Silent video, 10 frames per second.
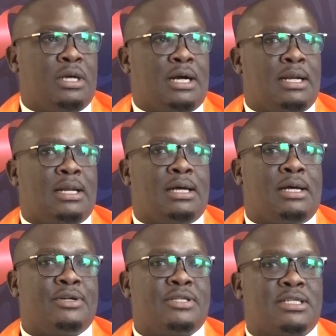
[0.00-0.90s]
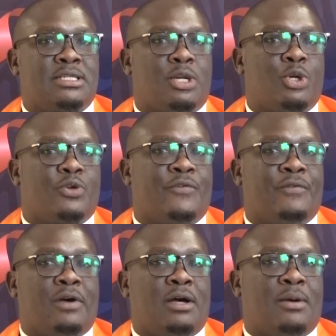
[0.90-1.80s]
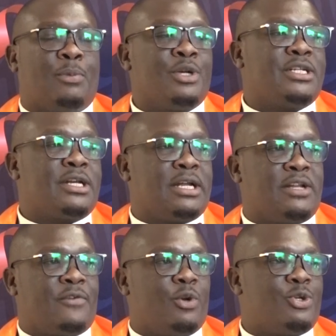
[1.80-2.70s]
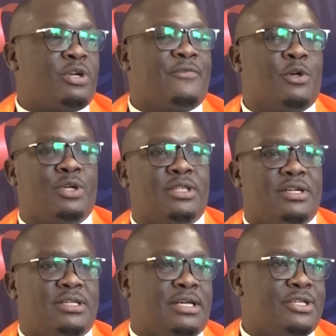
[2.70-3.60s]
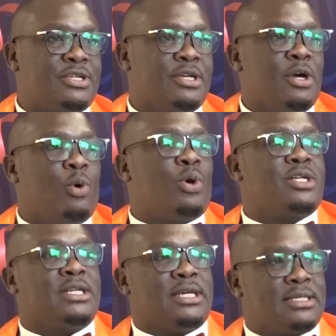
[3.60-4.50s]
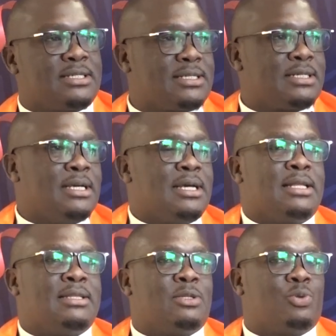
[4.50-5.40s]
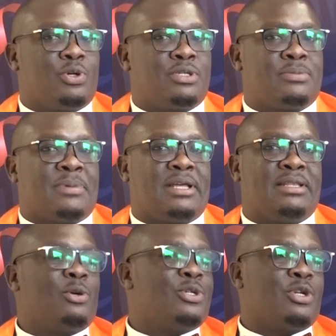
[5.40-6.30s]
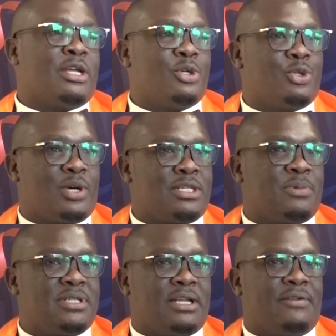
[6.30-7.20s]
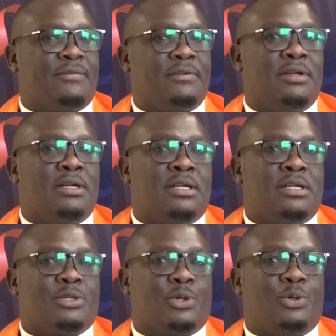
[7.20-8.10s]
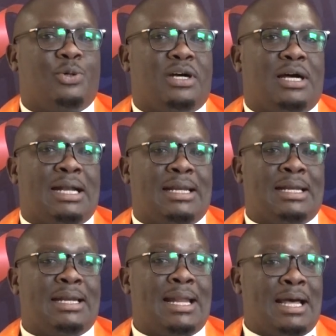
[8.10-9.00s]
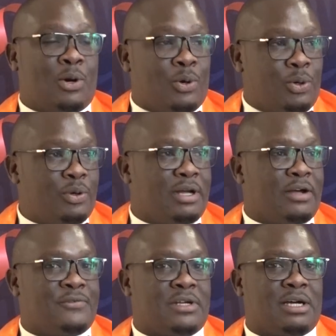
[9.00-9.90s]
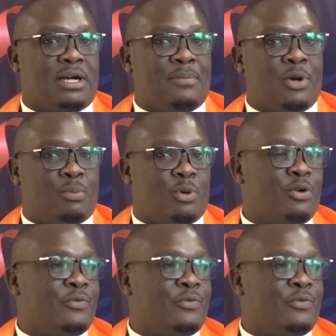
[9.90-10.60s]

and research has a lot of monitoring and evaluation. After doing the research, what next? That was the question I used to ask myself. So, and now, after coming on board